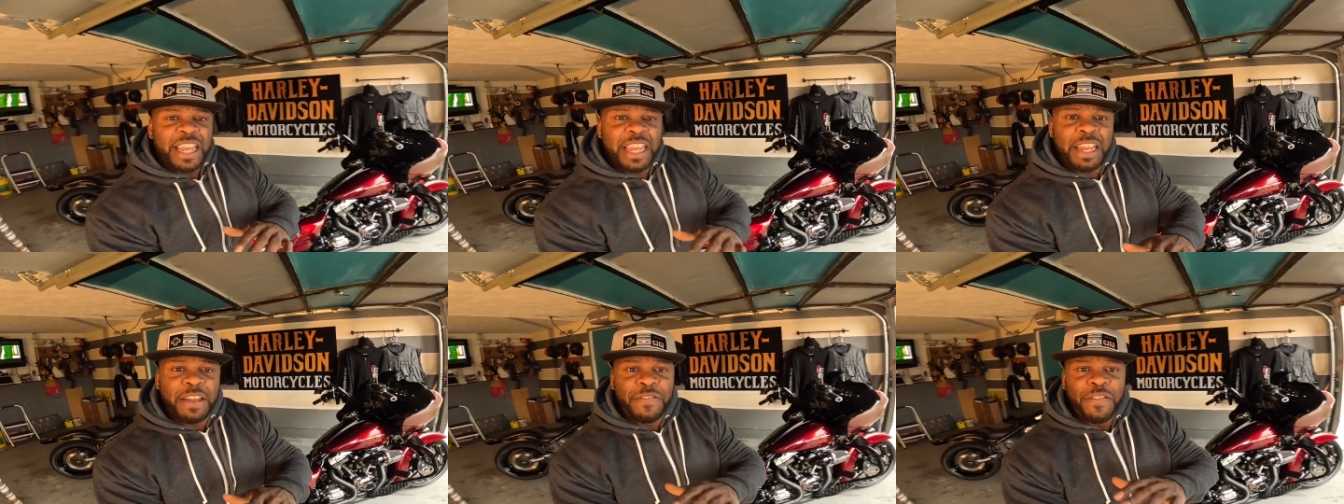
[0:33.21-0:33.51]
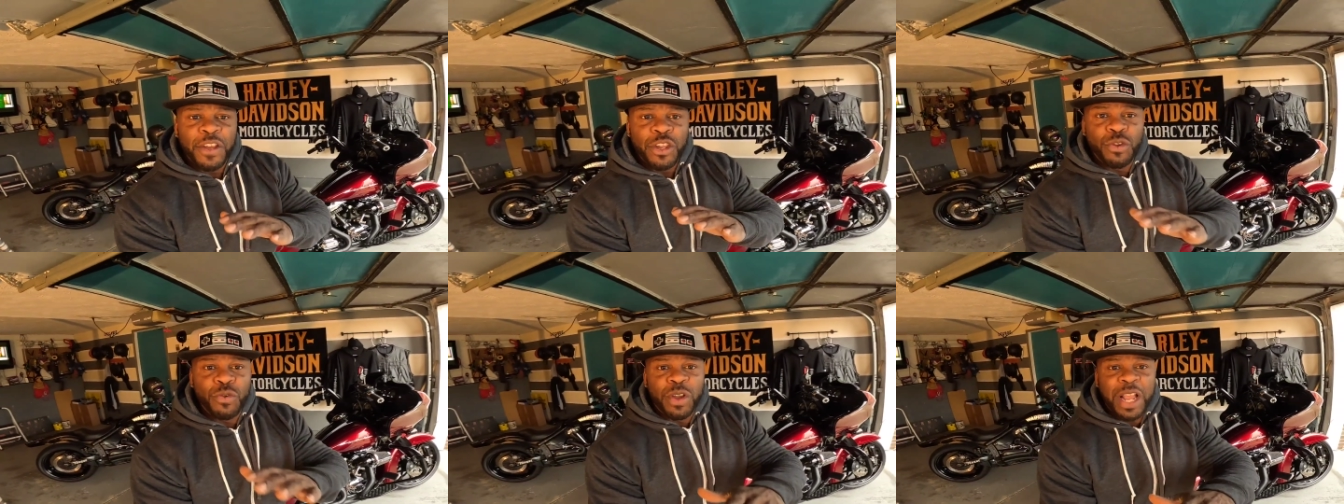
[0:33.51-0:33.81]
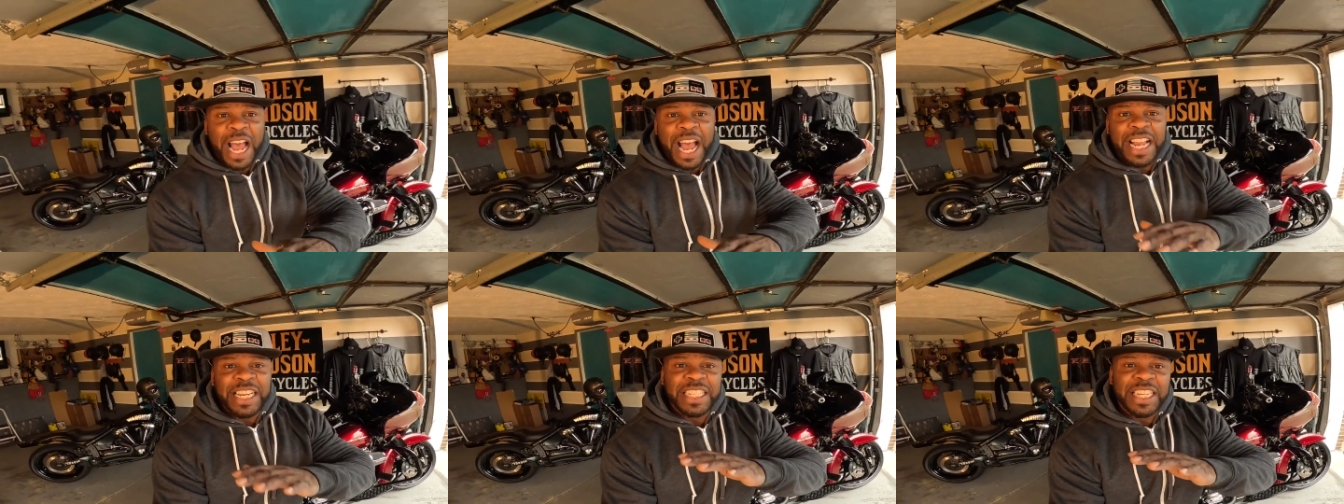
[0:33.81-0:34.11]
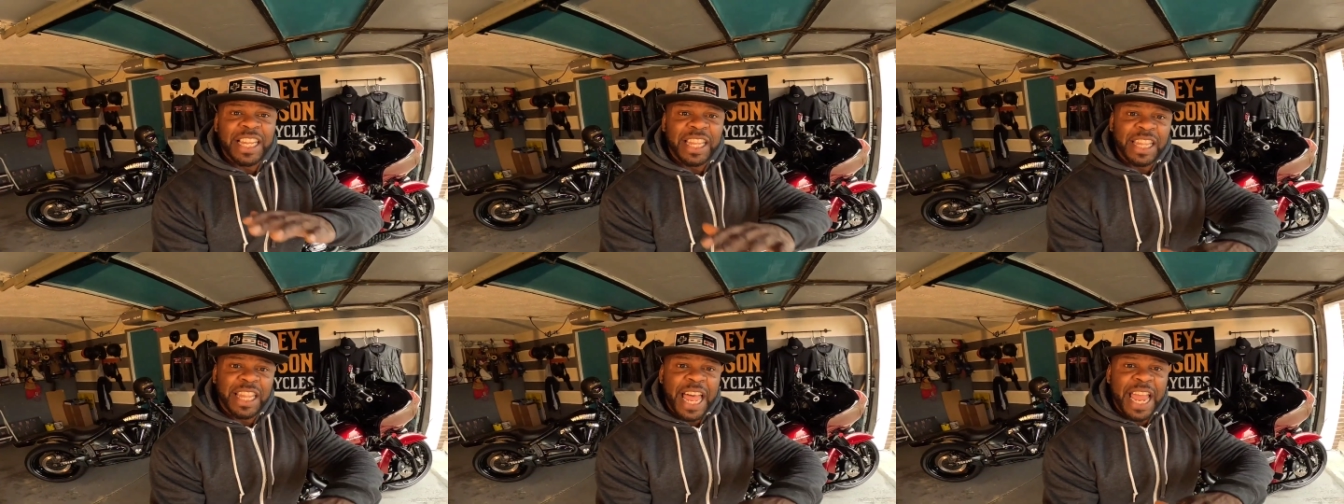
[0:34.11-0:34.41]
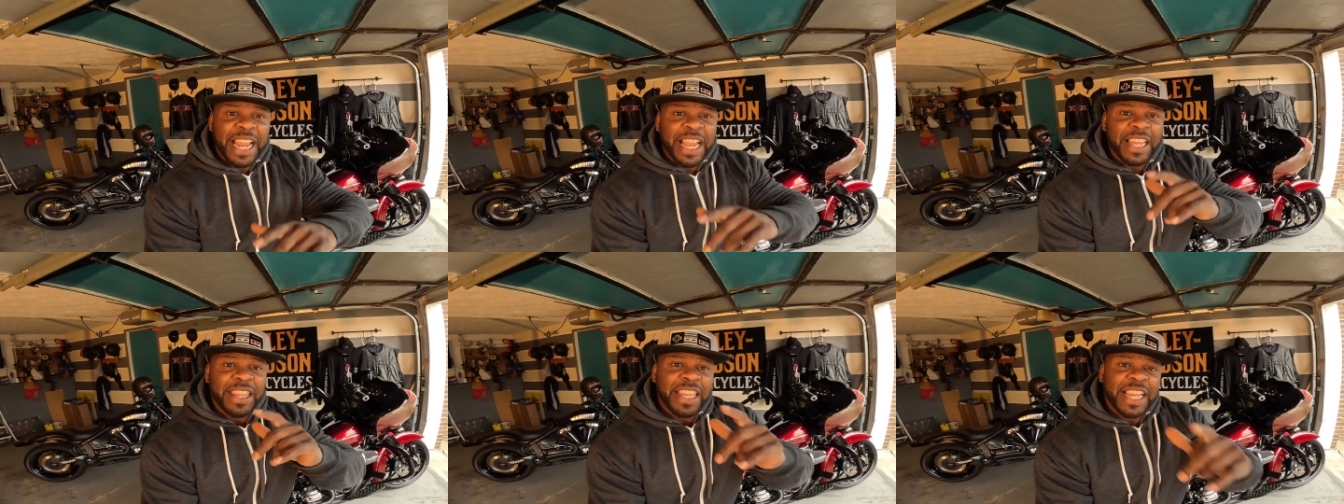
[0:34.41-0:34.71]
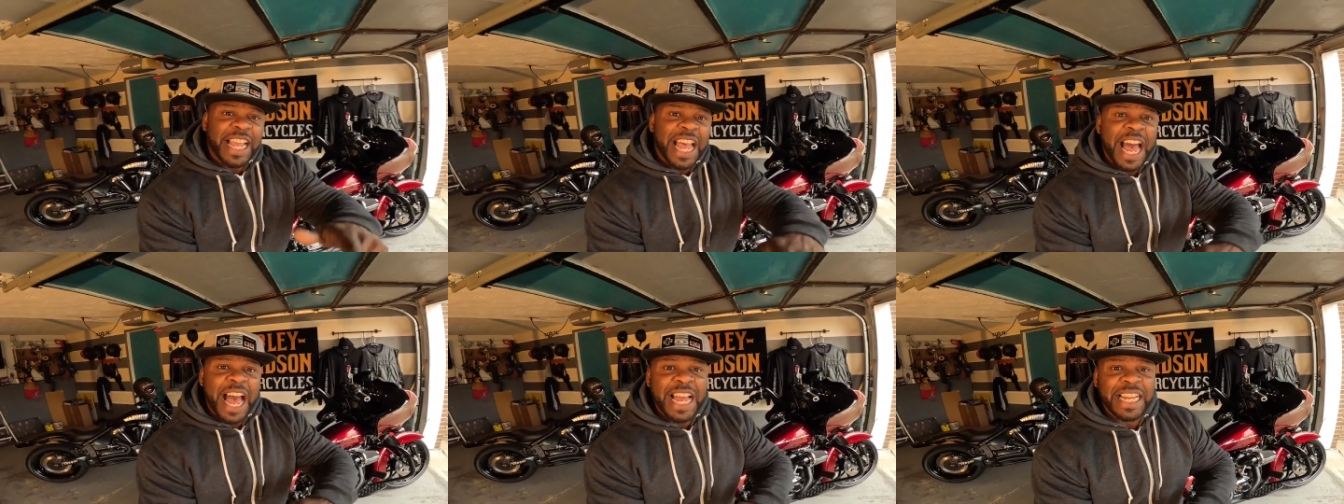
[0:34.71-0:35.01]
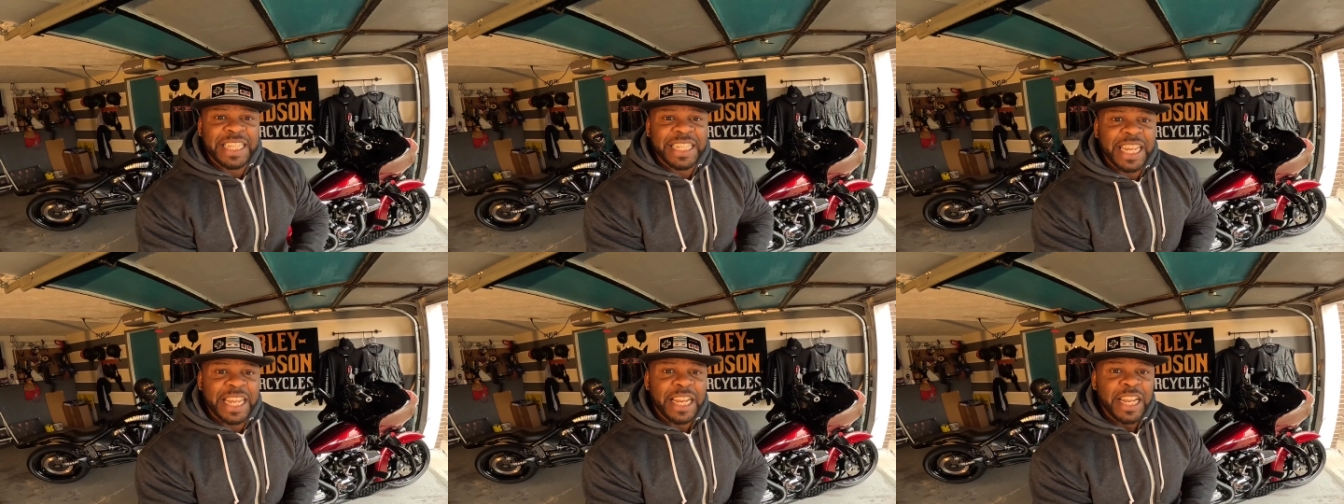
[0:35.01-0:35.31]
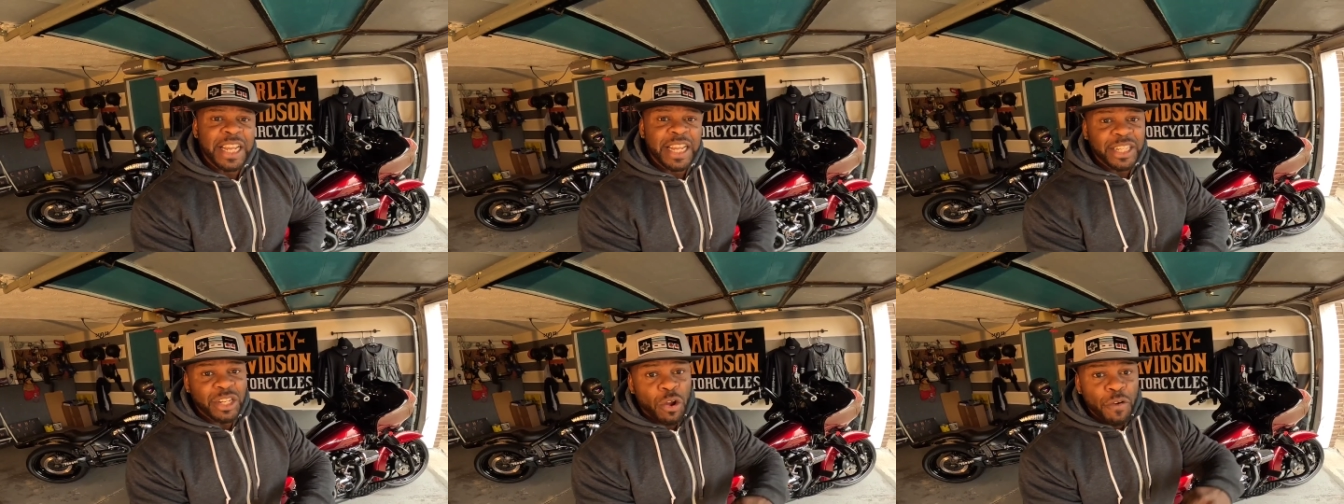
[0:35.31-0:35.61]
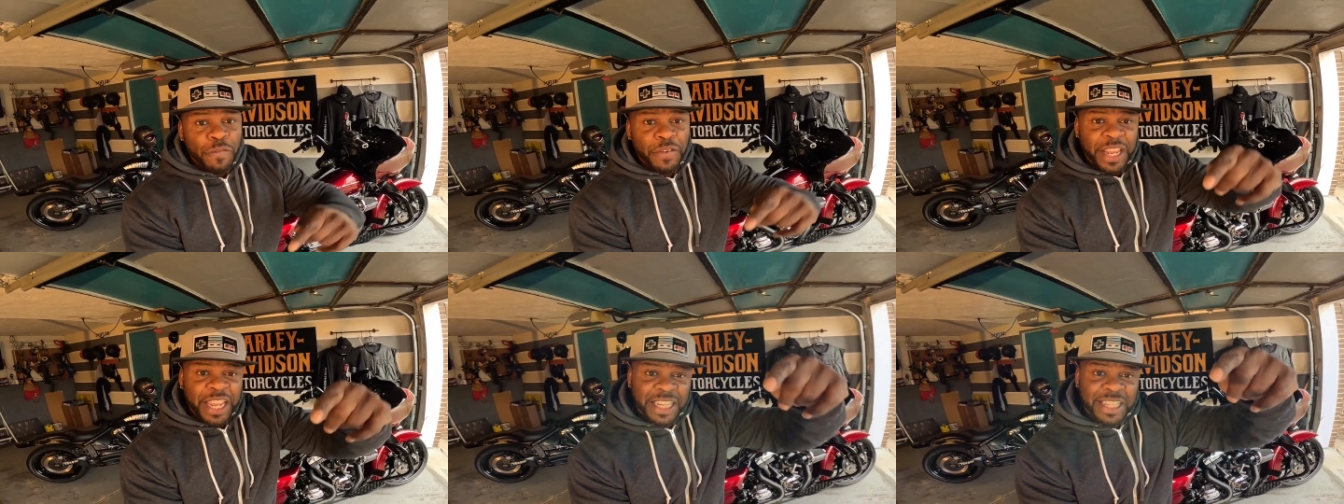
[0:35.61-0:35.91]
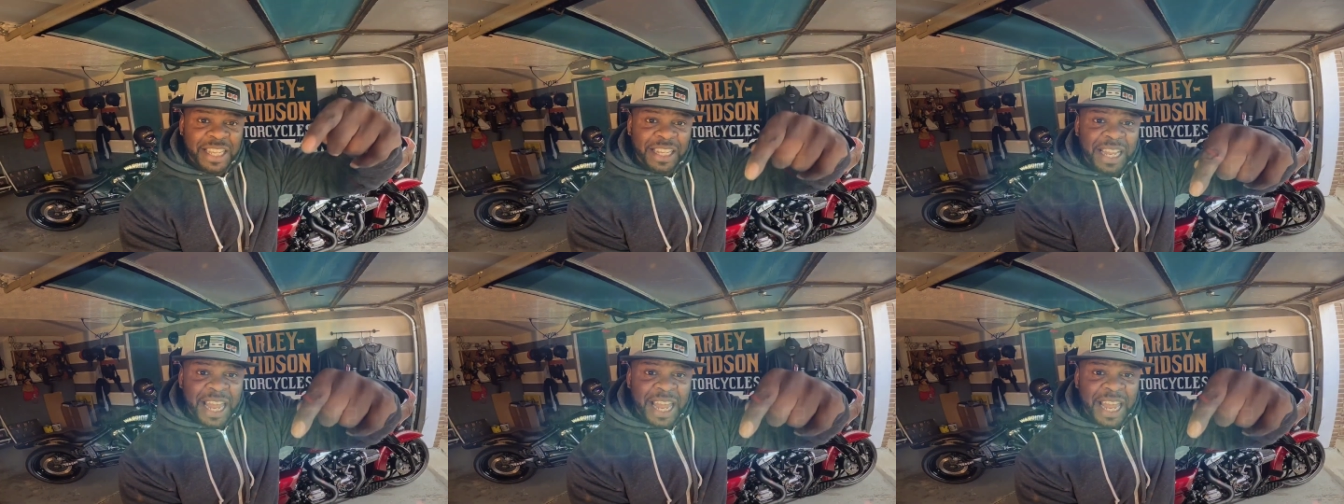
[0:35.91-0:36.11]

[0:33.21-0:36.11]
If you guys like the content, don't forget to